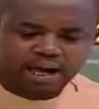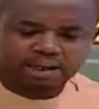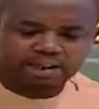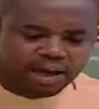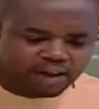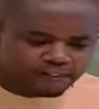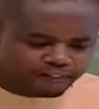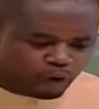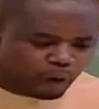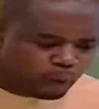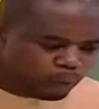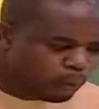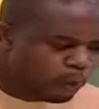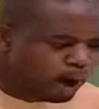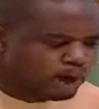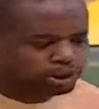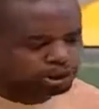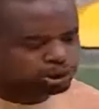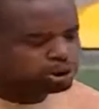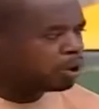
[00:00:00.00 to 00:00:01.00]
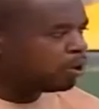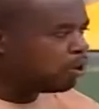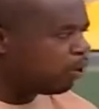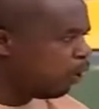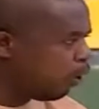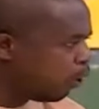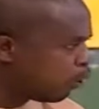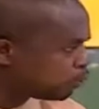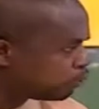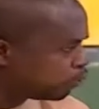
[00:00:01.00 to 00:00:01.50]
therefore quashed
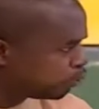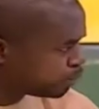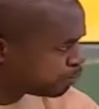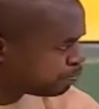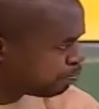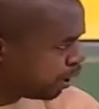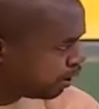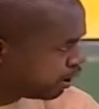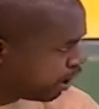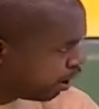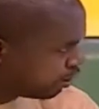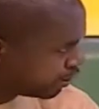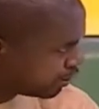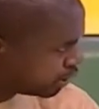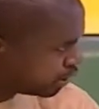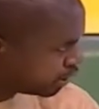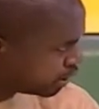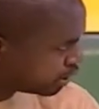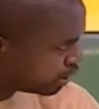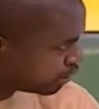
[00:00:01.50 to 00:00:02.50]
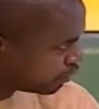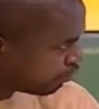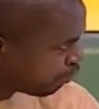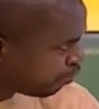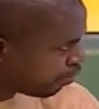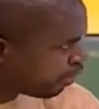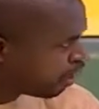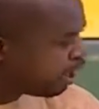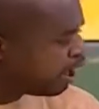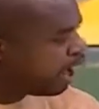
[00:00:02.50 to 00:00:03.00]
all those penalties
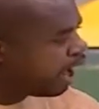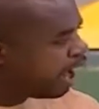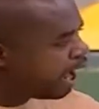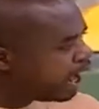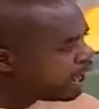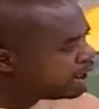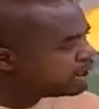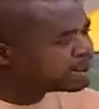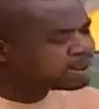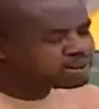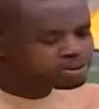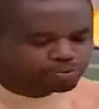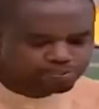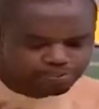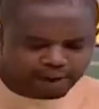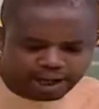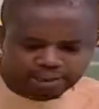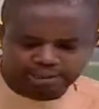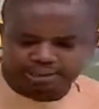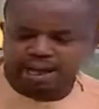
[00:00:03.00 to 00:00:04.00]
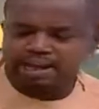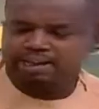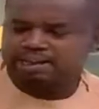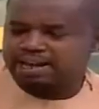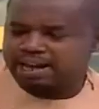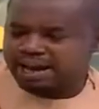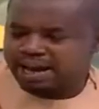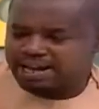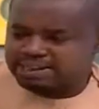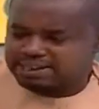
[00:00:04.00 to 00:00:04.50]
and instructed the
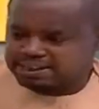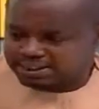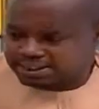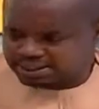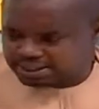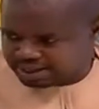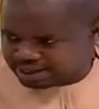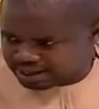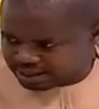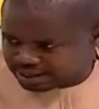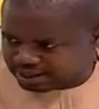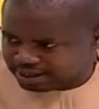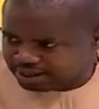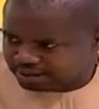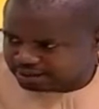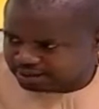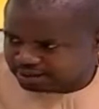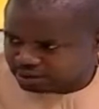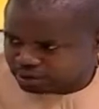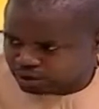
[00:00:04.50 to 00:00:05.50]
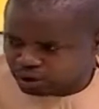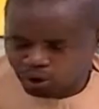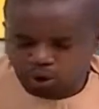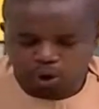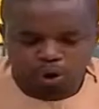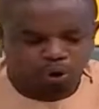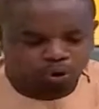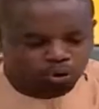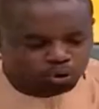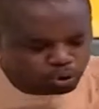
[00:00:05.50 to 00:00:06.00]
NCA
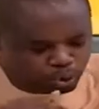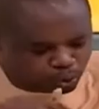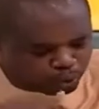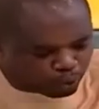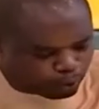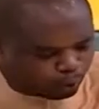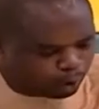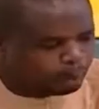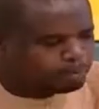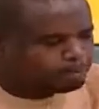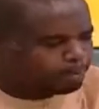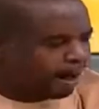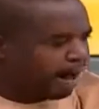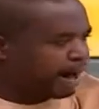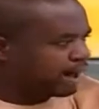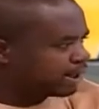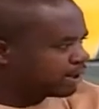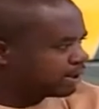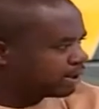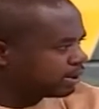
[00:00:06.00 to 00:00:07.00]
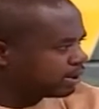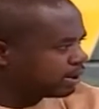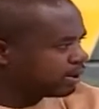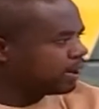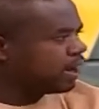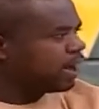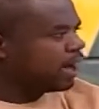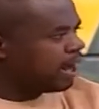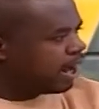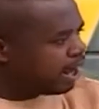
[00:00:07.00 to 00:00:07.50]
to go back
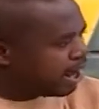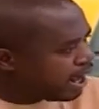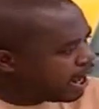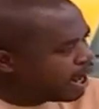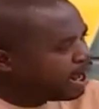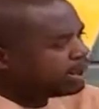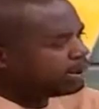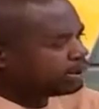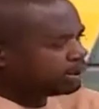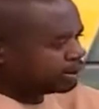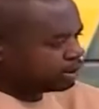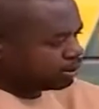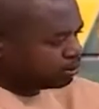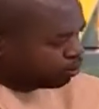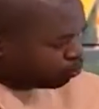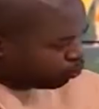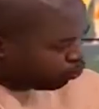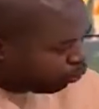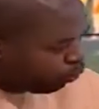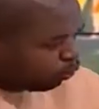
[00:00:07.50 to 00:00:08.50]
and go